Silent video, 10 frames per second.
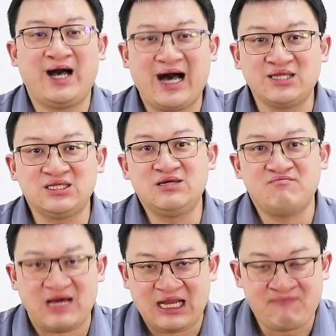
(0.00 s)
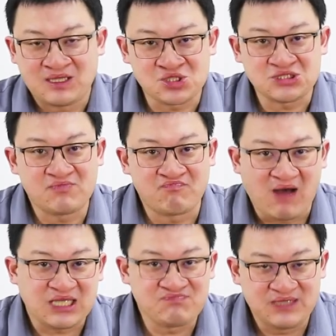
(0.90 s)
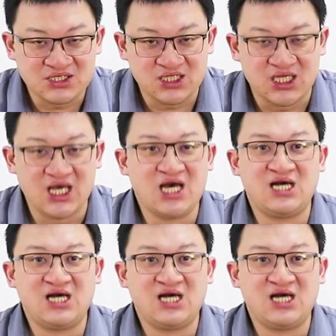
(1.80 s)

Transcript: other manufacturer's box PC.